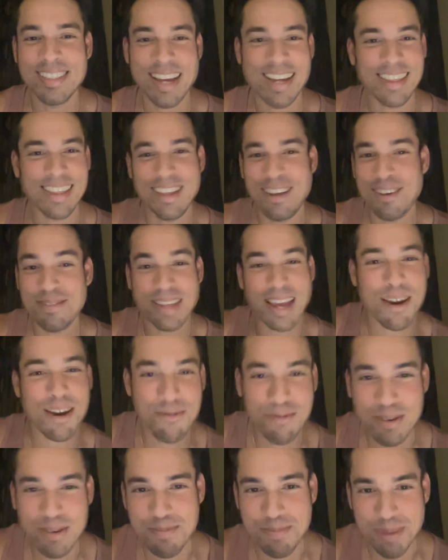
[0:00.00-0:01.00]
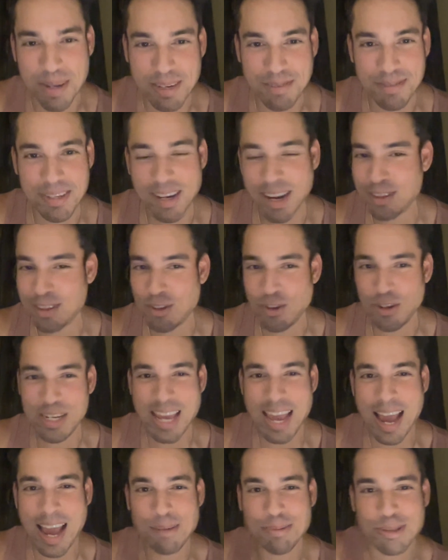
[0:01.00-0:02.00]
I loved every bit of it. I thought he
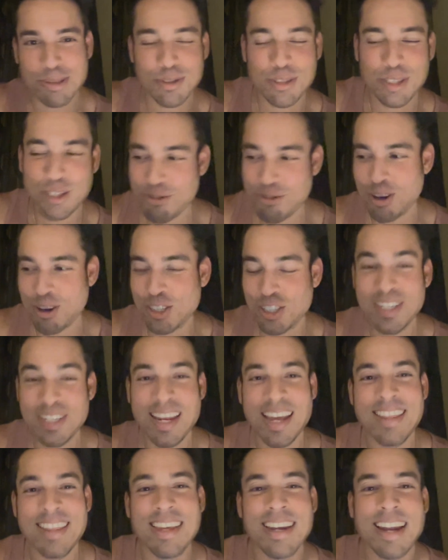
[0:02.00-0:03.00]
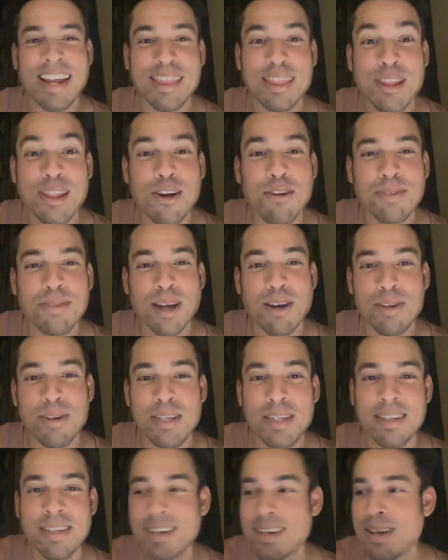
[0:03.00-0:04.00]
absolutely crushed it. And then I loved how
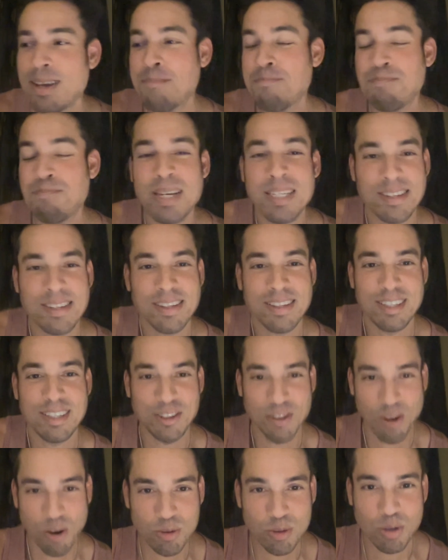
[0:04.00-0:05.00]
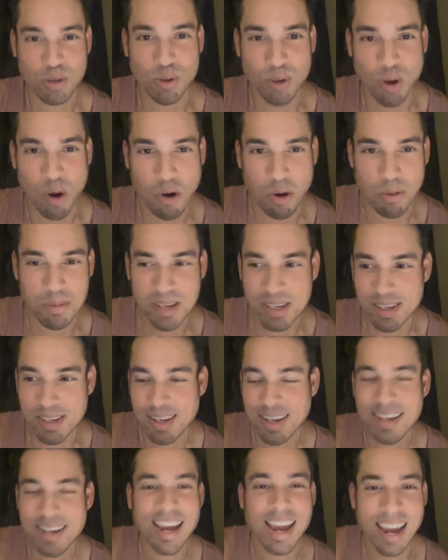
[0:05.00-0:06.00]
he basically no-sold Armin
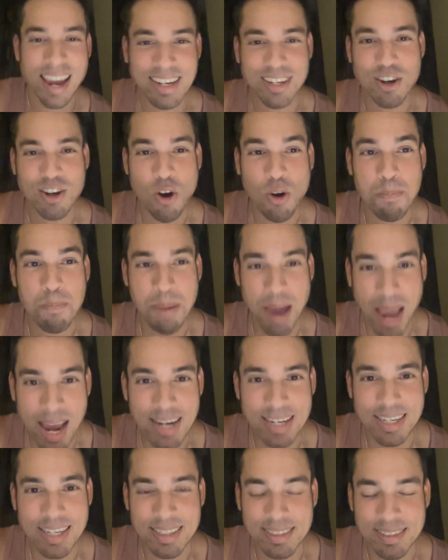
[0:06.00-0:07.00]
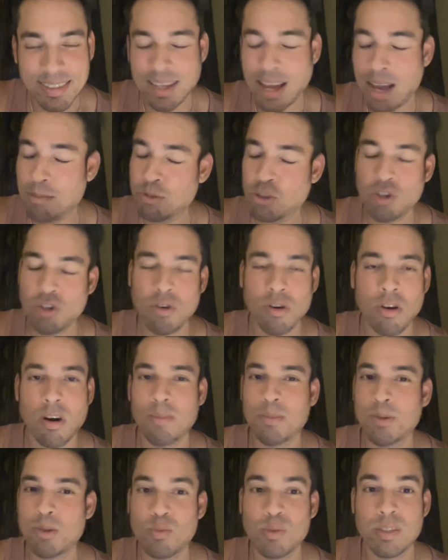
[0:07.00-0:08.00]
and called Paddy into the, I'm sure
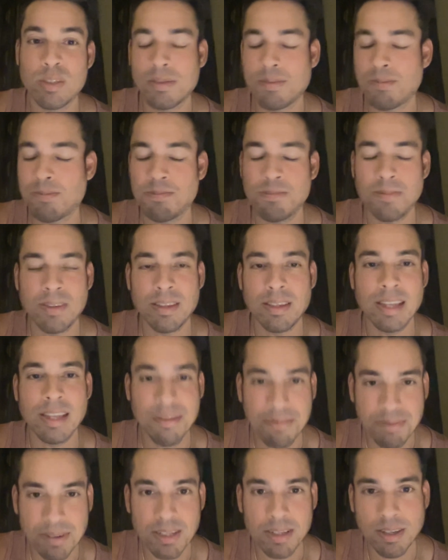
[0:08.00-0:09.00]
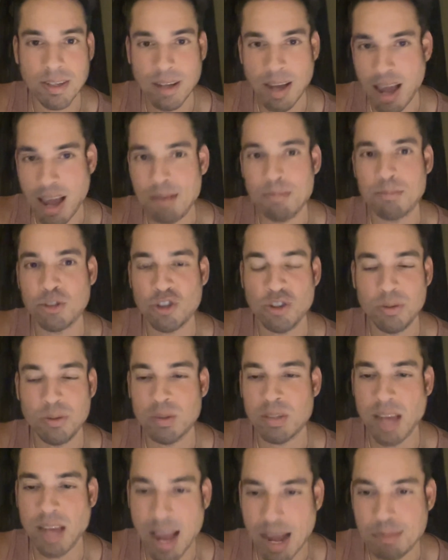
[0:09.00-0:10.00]
Armin was livid. I'm sure he
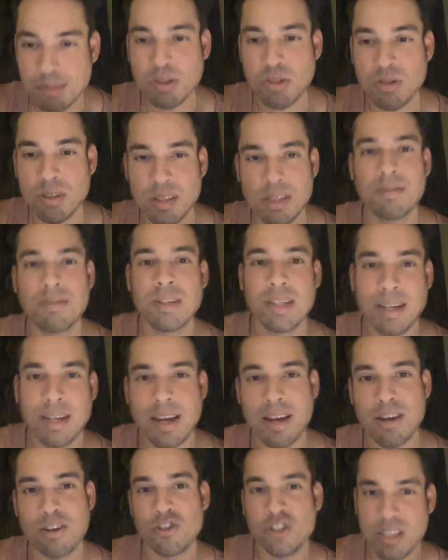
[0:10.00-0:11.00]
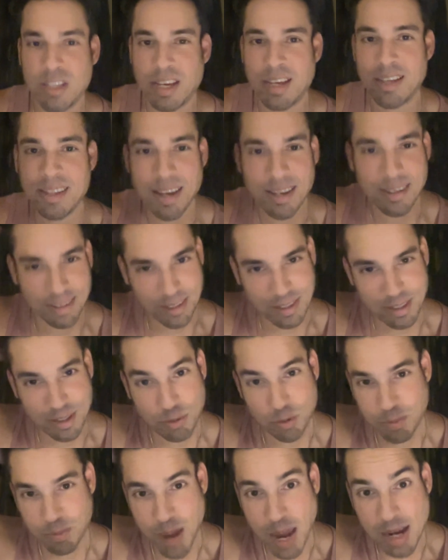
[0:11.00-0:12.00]
was absolutely livid, and I understand that because he
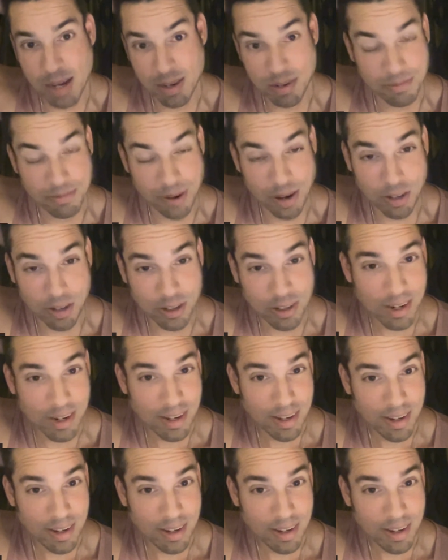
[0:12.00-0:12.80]
was backup fighter.